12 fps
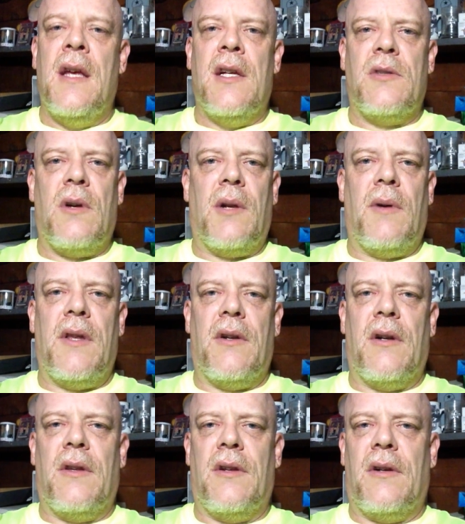so anyway
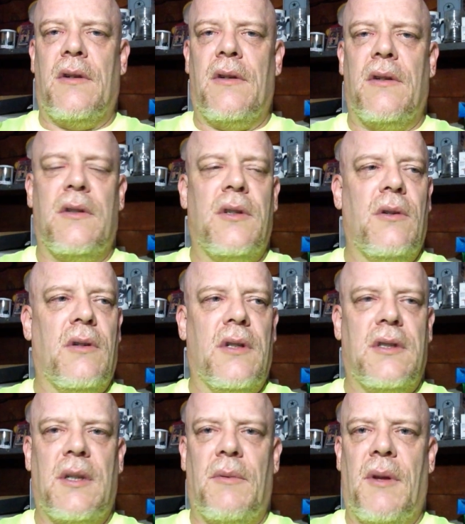they're they're
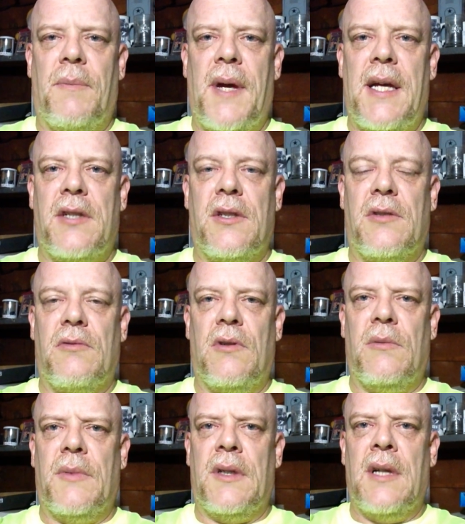touring some of the patients
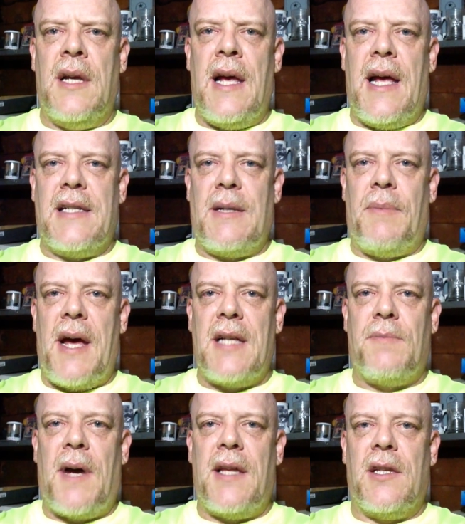room and as they
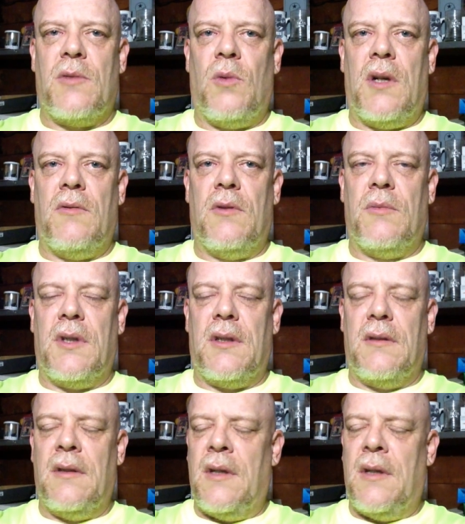pass by this one room the